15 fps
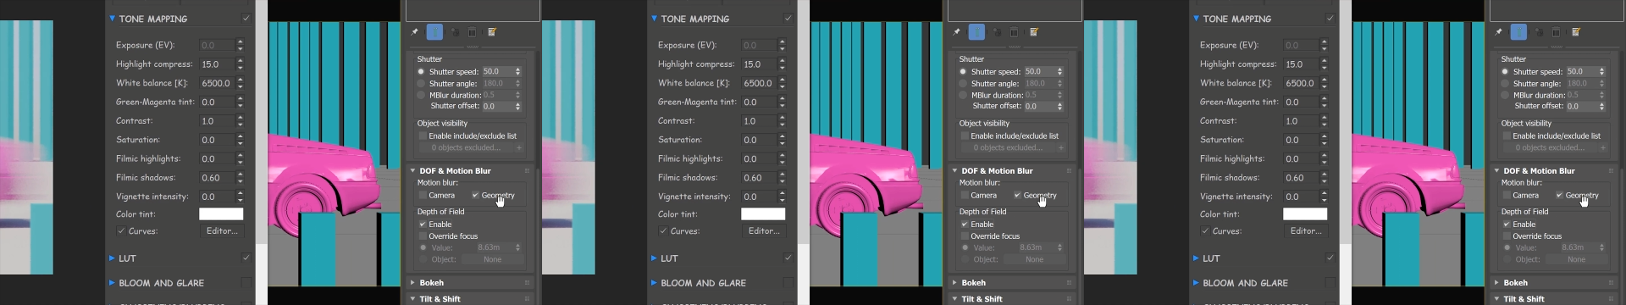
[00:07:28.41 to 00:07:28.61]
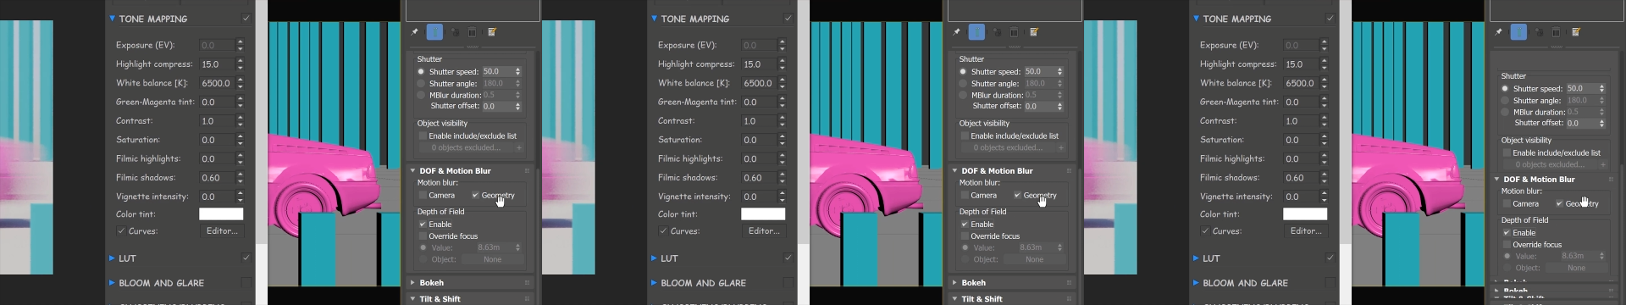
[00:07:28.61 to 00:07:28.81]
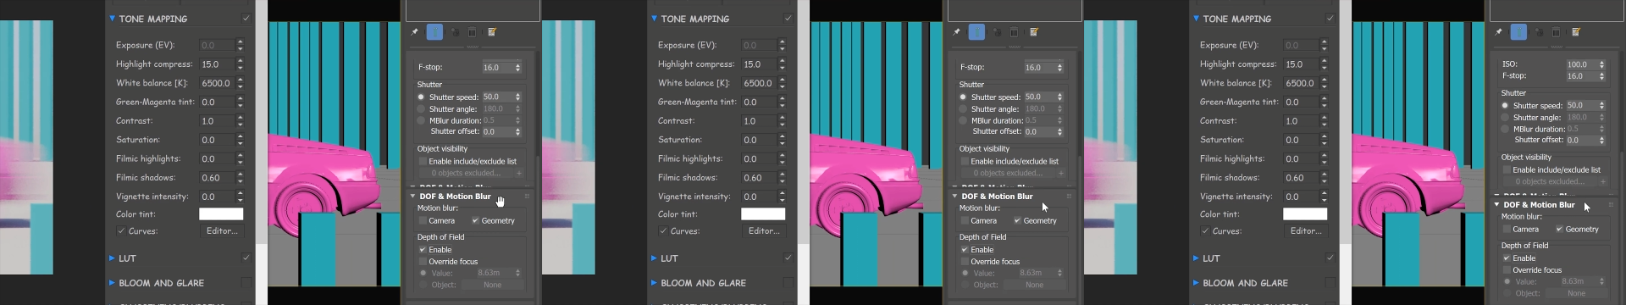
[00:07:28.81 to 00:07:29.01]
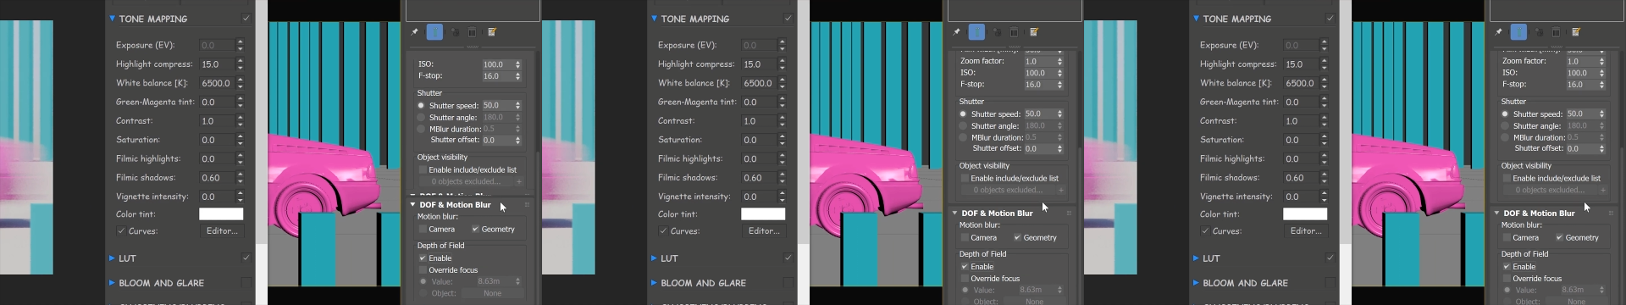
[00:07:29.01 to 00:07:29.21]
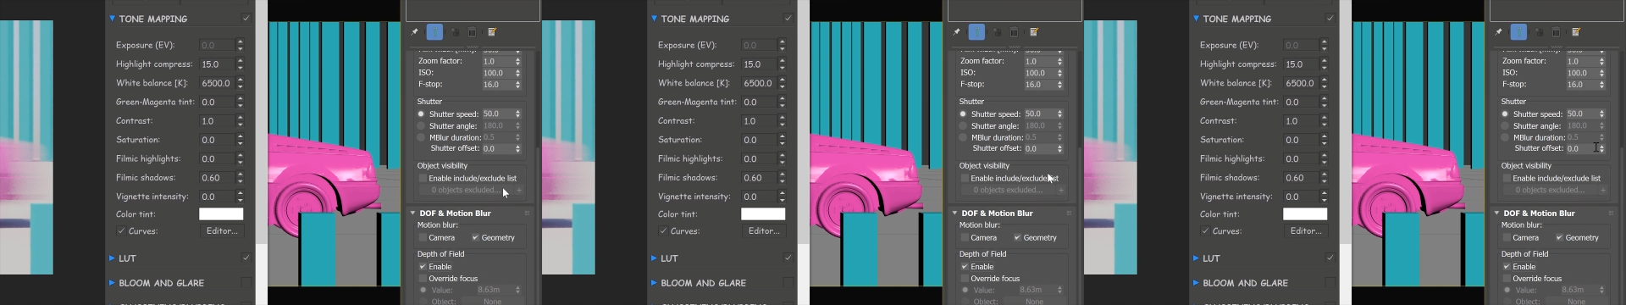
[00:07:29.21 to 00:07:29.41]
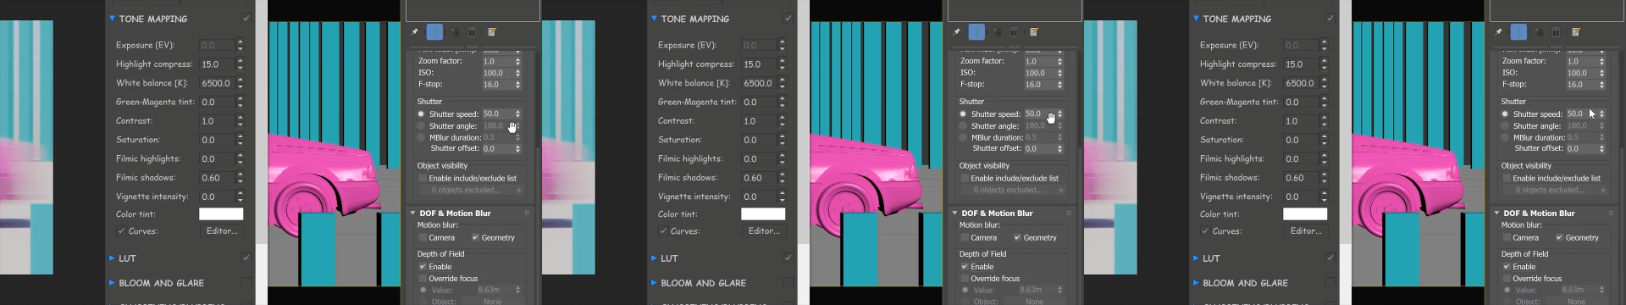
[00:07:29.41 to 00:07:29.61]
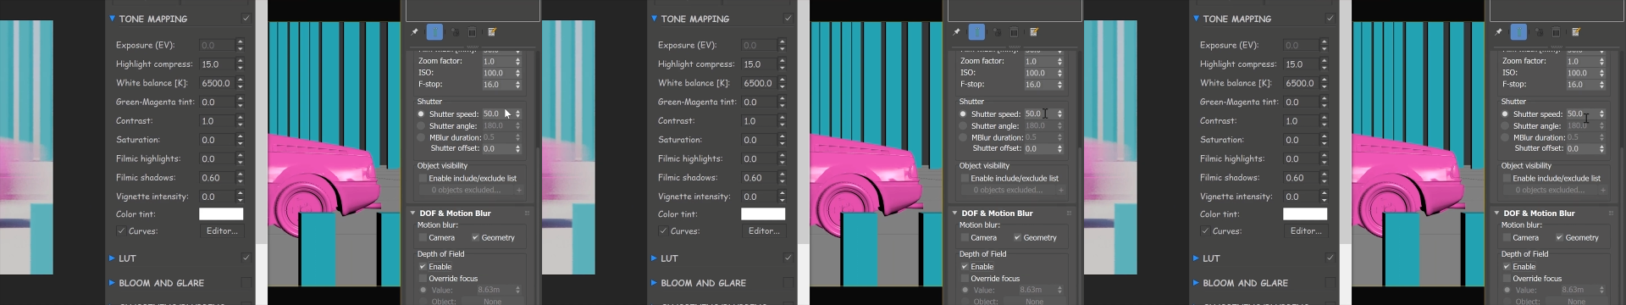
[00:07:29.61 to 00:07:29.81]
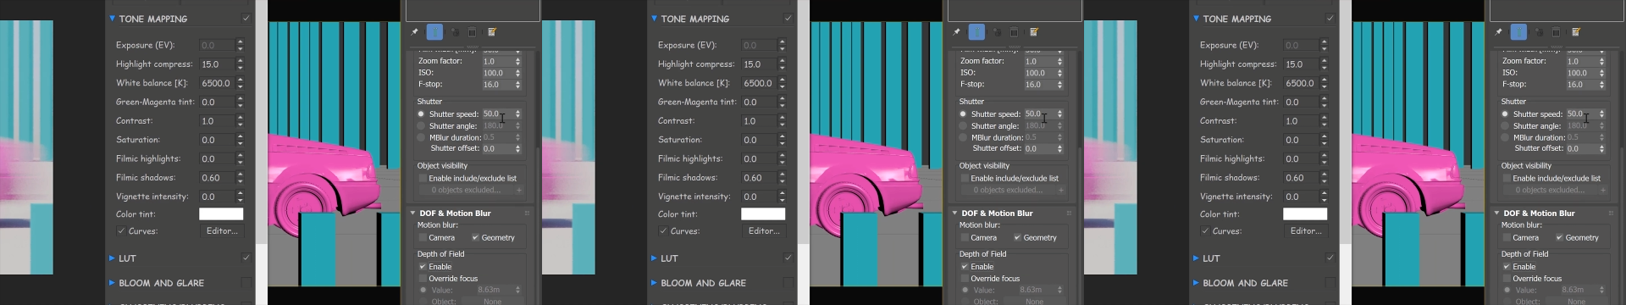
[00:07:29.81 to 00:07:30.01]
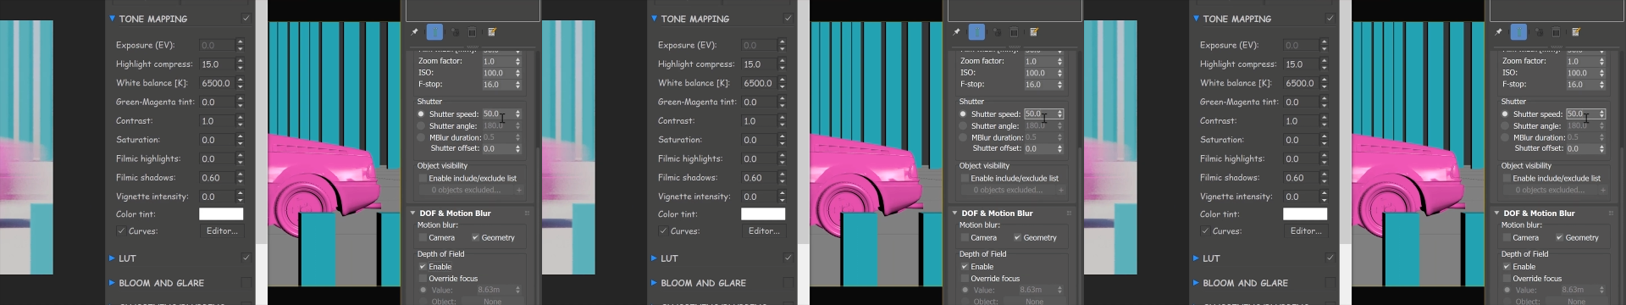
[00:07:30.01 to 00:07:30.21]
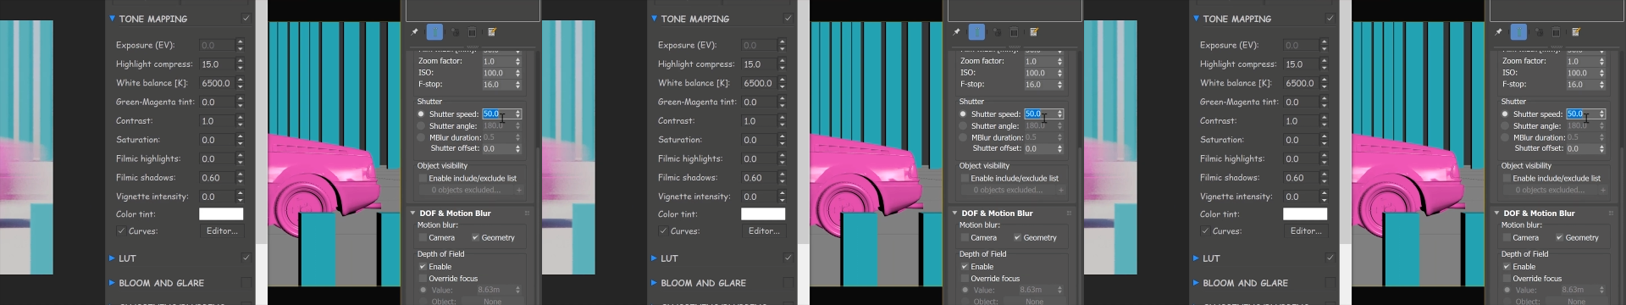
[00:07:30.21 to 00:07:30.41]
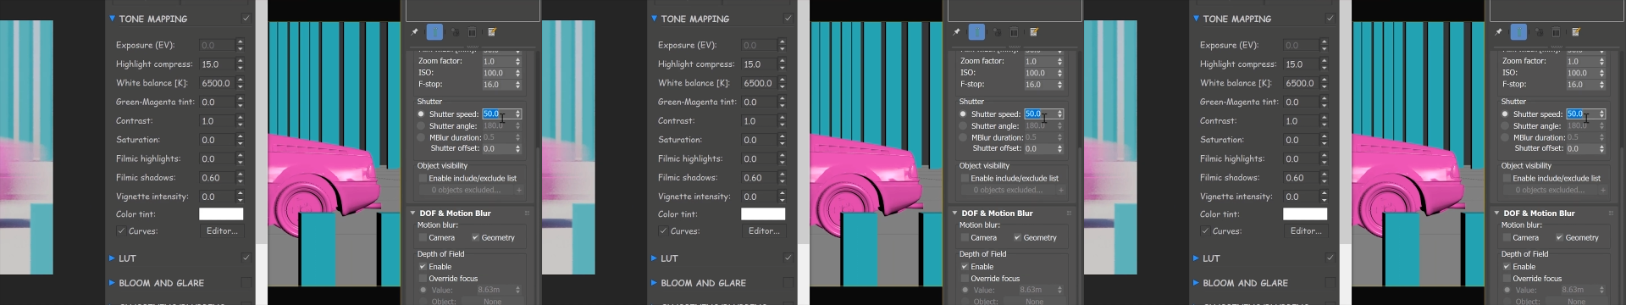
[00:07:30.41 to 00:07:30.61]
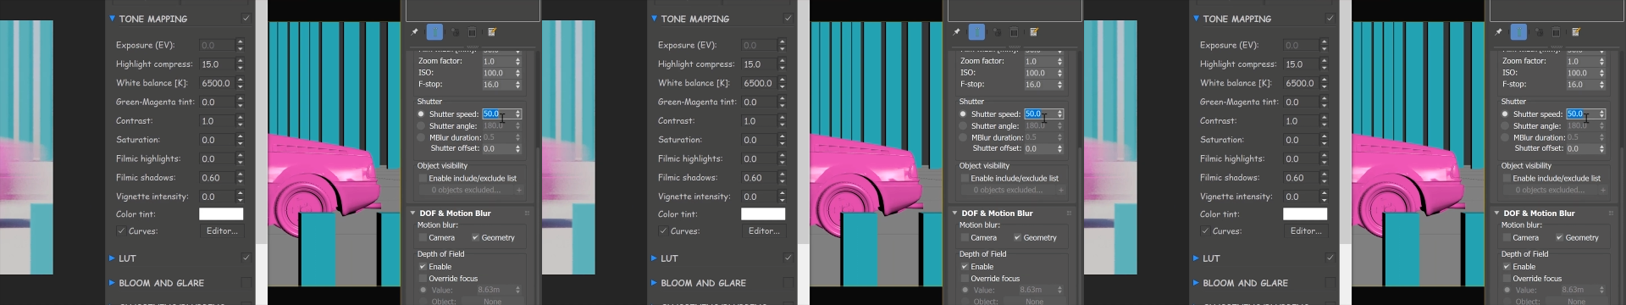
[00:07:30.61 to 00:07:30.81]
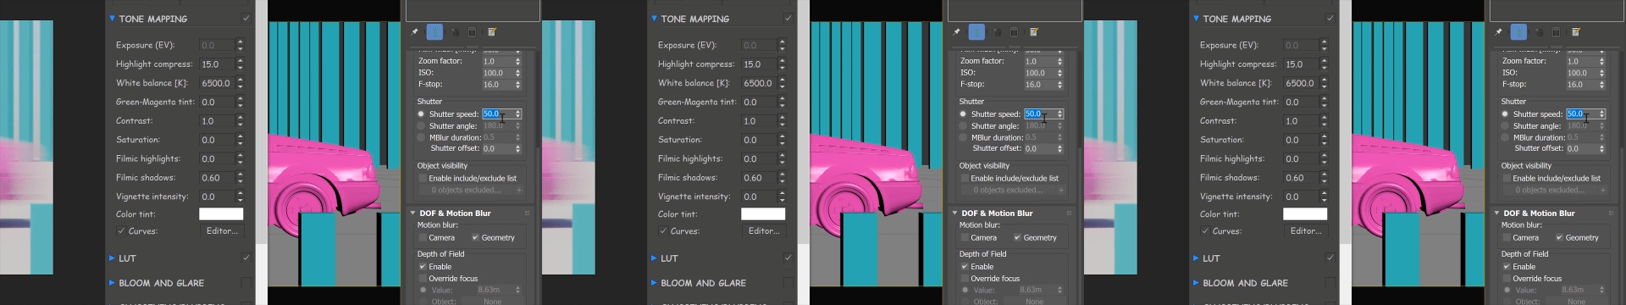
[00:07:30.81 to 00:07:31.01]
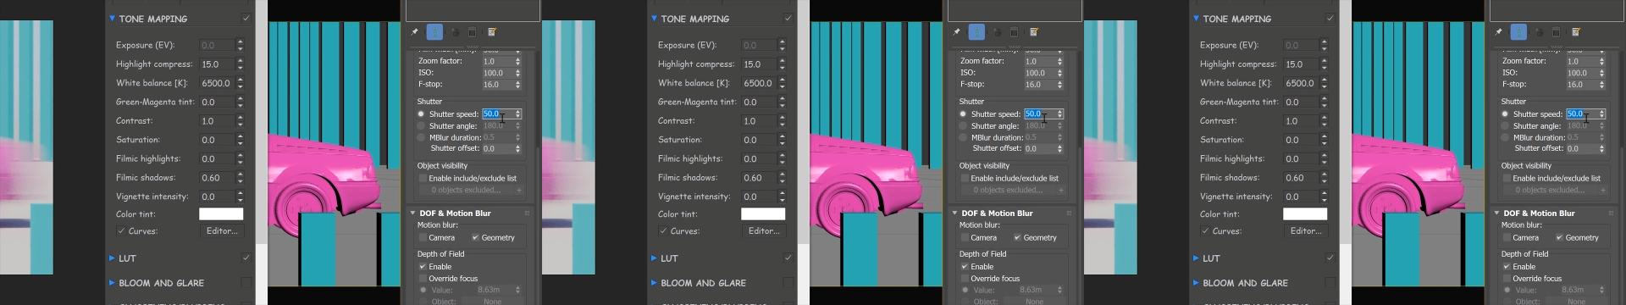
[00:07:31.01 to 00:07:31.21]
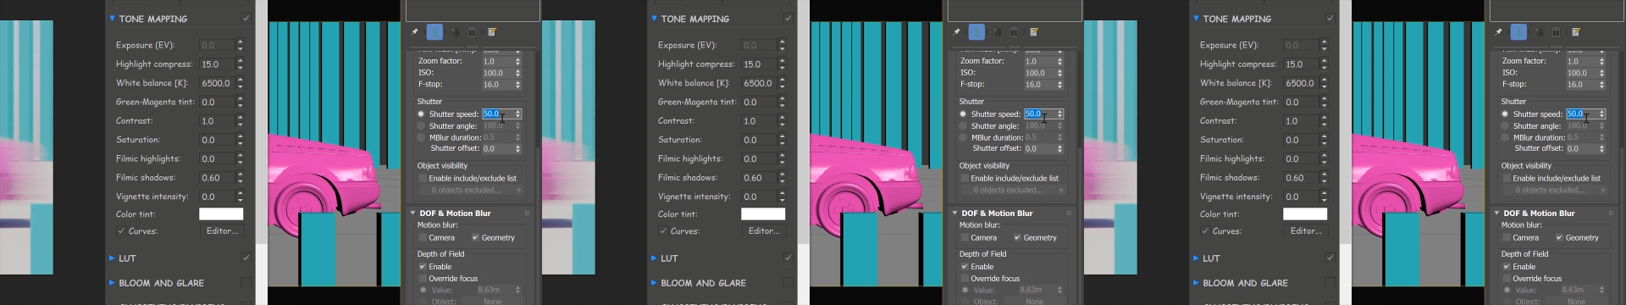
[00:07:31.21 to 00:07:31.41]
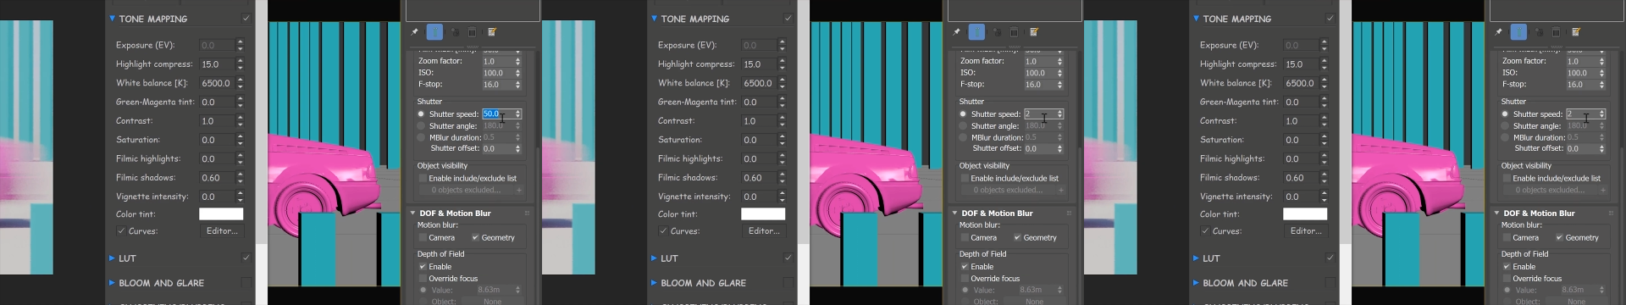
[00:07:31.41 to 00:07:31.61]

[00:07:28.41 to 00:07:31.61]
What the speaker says: Nobody's mouth can be seen.